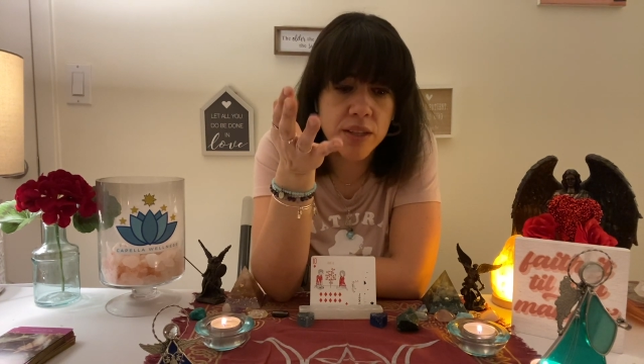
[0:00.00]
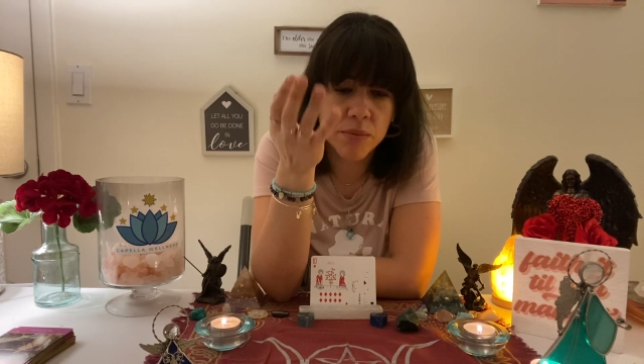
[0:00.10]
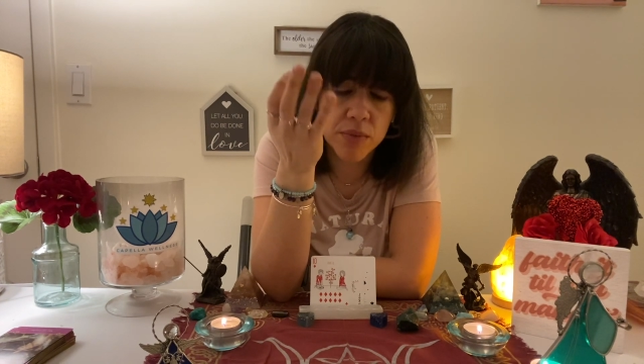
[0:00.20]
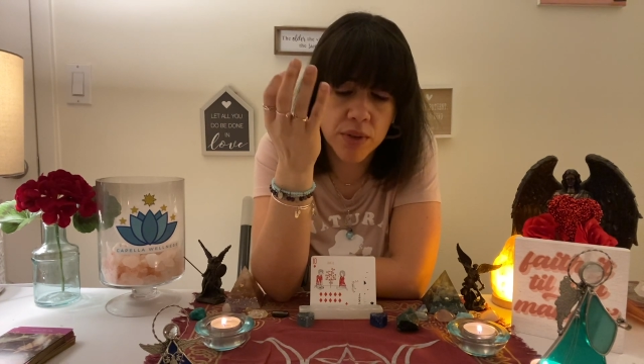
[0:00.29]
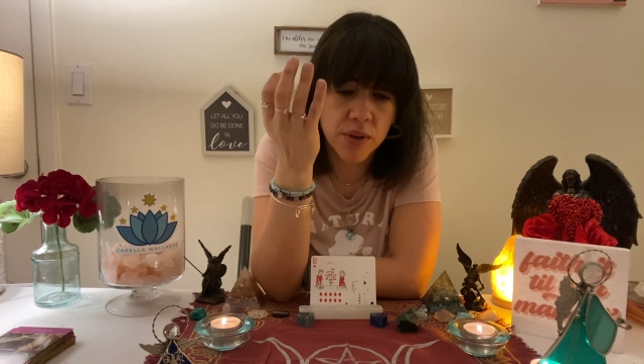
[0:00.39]

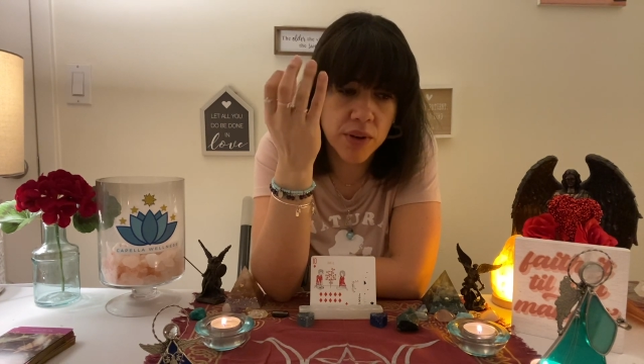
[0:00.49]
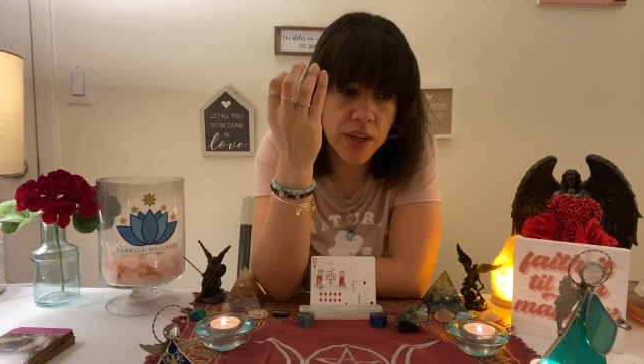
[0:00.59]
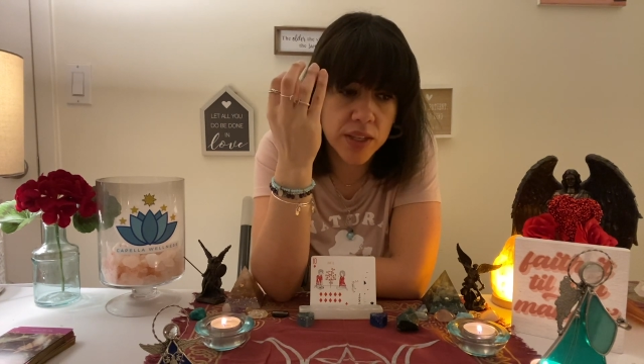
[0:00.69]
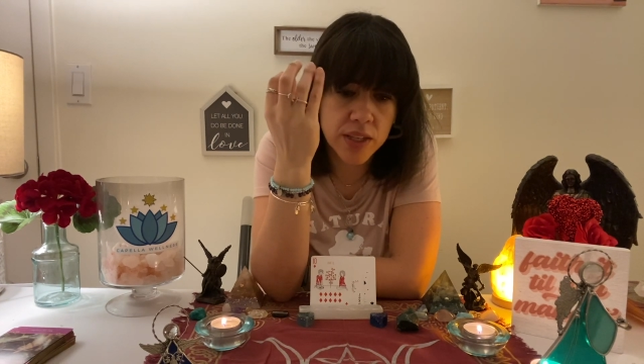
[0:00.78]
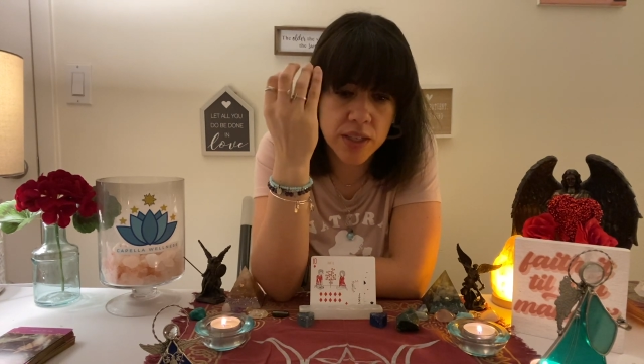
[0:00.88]
I'm
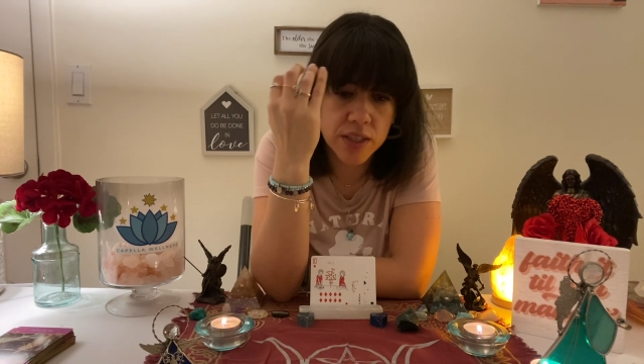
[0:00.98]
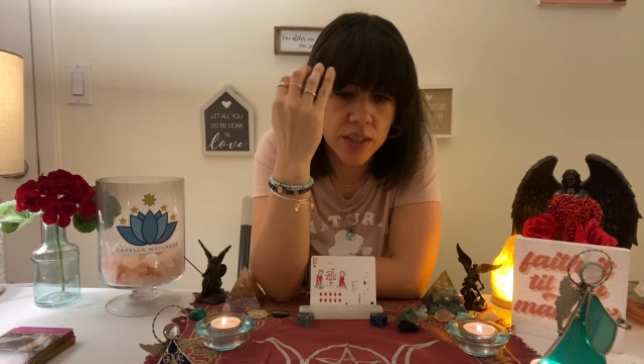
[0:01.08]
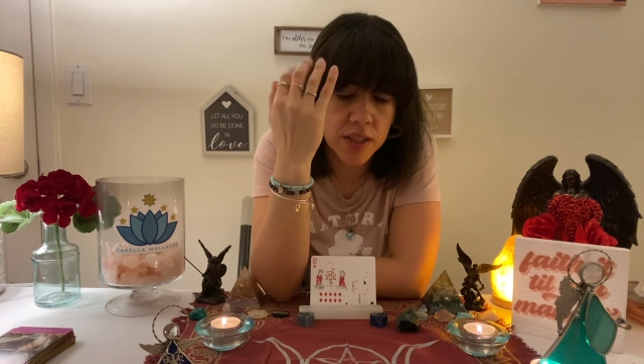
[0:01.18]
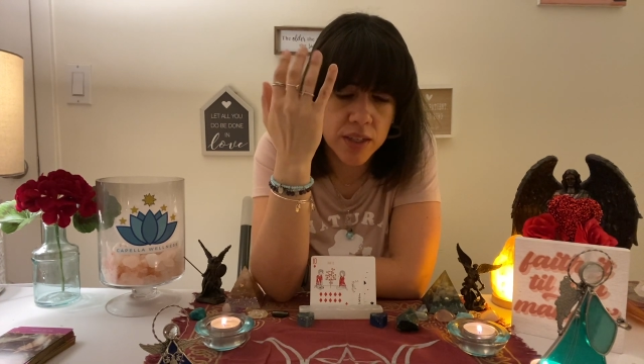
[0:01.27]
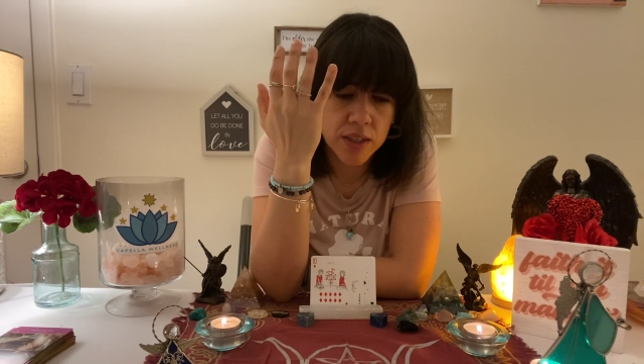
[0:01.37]
sorry that,
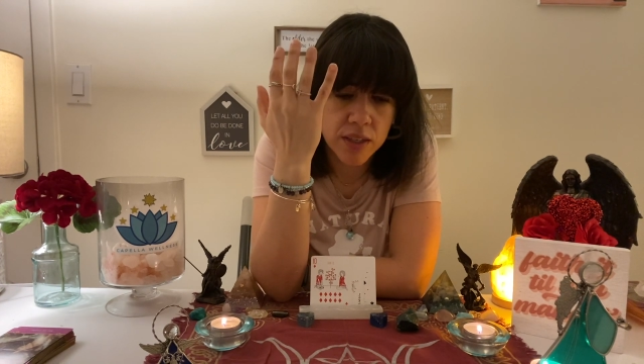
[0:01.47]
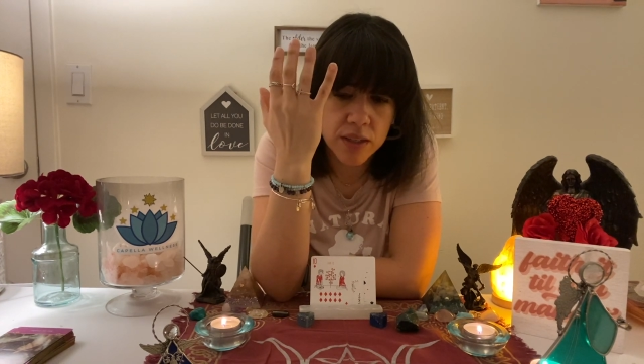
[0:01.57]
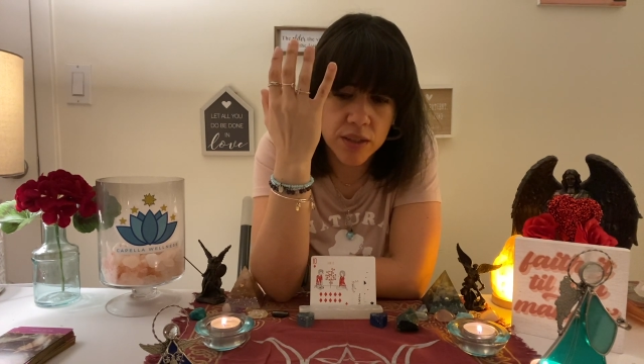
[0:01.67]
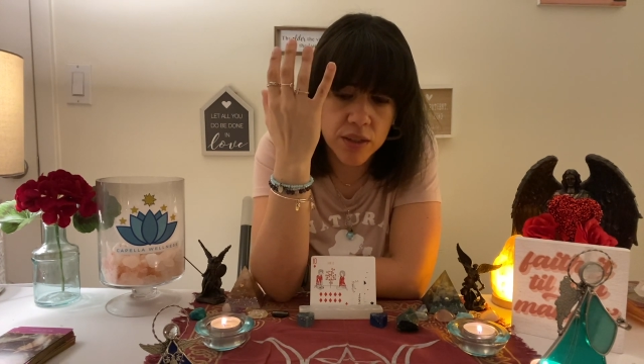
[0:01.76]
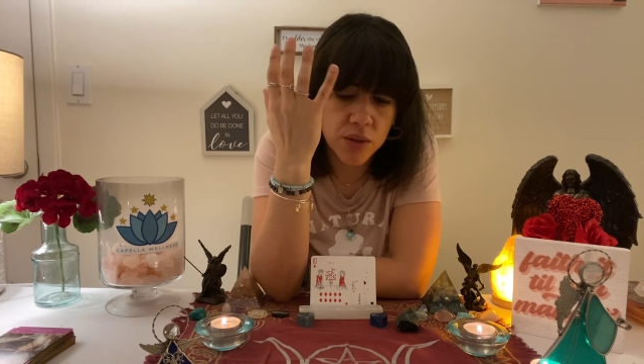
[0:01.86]

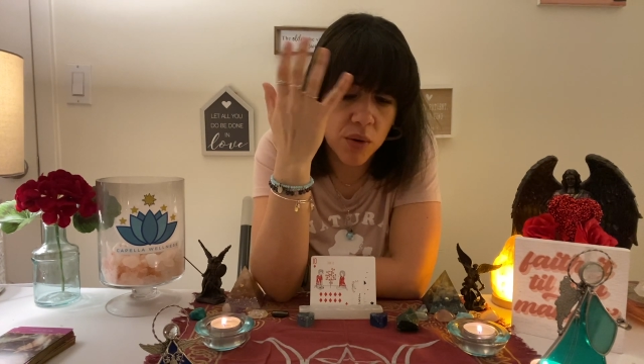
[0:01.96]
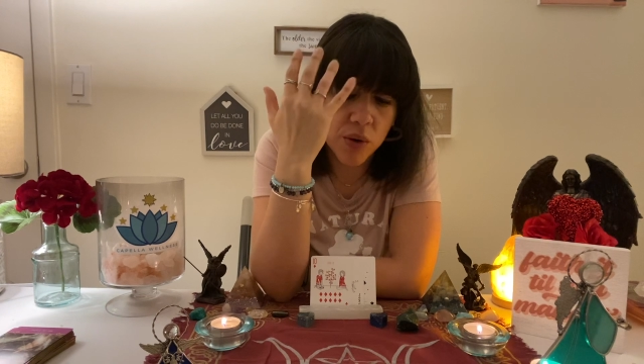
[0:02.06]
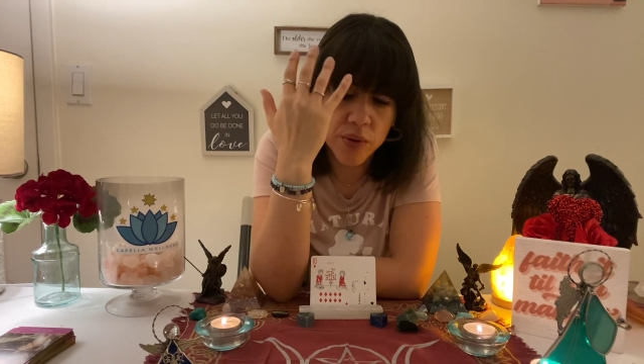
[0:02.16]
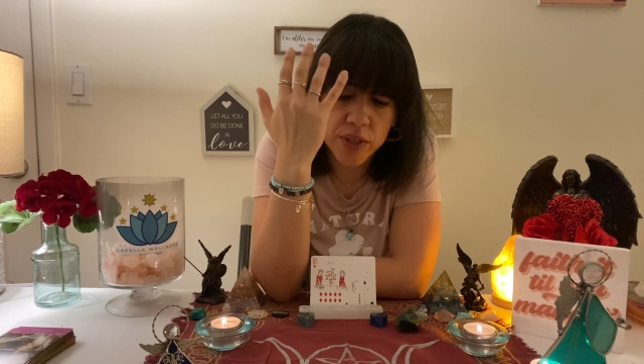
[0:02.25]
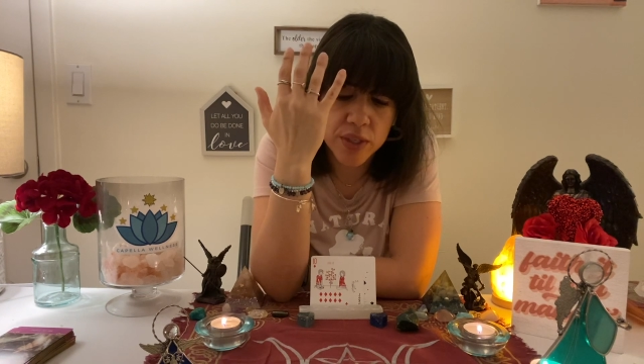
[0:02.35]
you know,
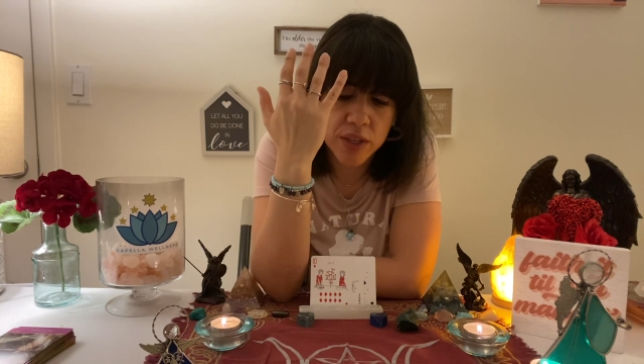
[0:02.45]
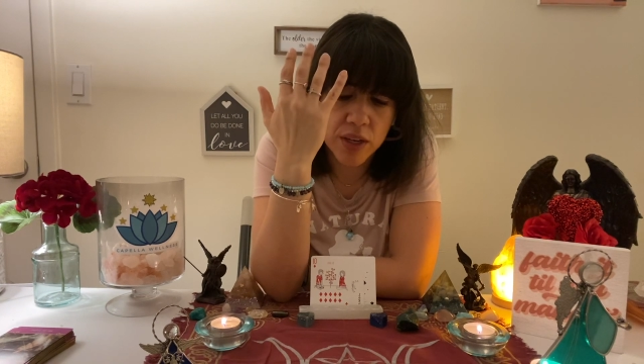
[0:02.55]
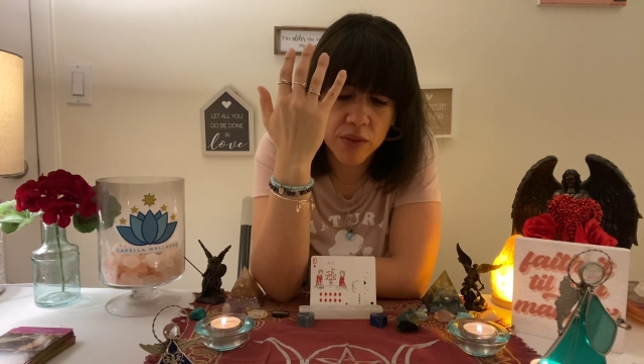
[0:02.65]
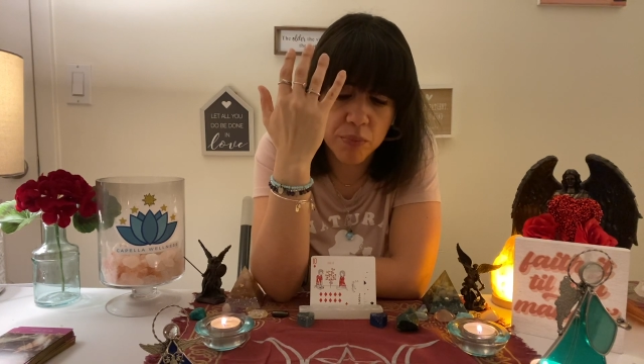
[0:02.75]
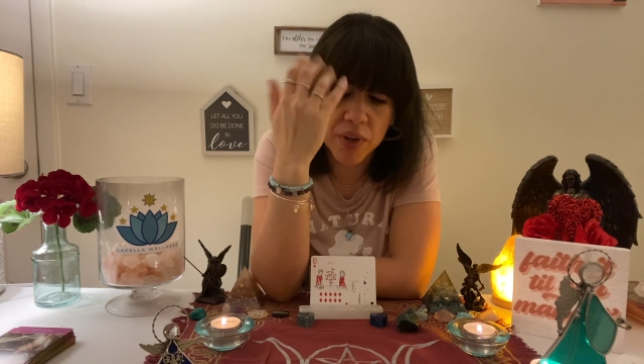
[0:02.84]
all this stuff.